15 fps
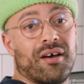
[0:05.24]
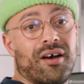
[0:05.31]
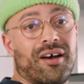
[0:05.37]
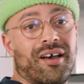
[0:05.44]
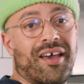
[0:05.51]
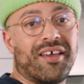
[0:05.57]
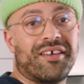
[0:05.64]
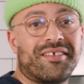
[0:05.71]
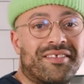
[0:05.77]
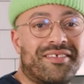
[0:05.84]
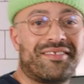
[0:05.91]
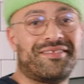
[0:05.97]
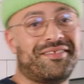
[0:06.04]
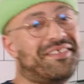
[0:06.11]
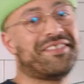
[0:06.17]
Oh hey,
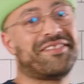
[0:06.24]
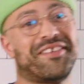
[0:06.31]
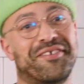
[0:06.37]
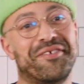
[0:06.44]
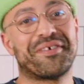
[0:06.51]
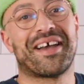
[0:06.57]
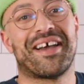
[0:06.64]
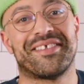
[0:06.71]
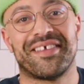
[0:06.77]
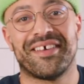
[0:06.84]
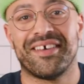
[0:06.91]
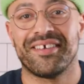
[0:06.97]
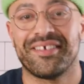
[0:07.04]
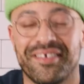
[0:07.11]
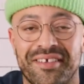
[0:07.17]
didn't see you guys
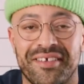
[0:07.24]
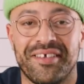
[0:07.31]
here.